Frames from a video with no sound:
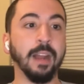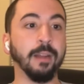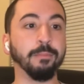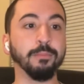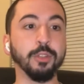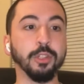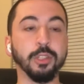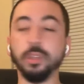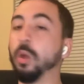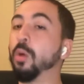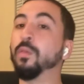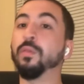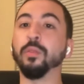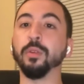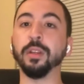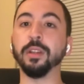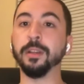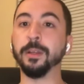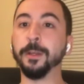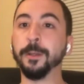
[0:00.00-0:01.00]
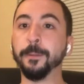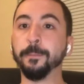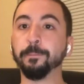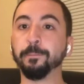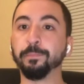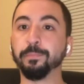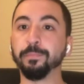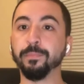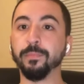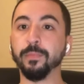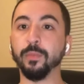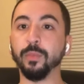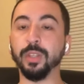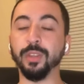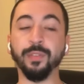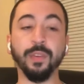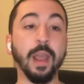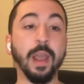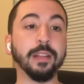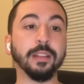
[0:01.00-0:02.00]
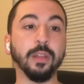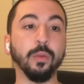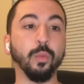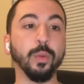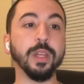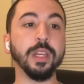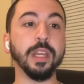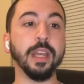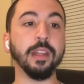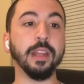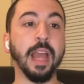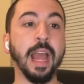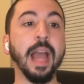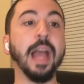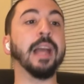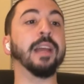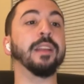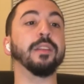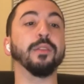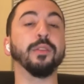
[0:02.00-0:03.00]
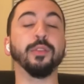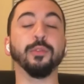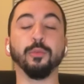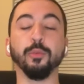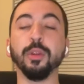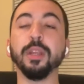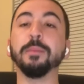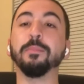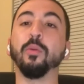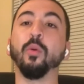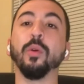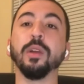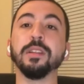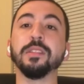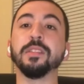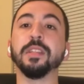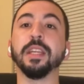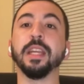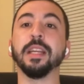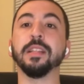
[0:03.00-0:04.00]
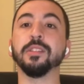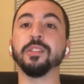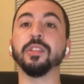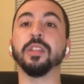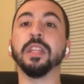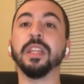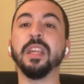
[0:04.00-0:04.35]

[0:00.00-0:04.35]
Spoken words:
I'm just over it. The fact that we had 3 points against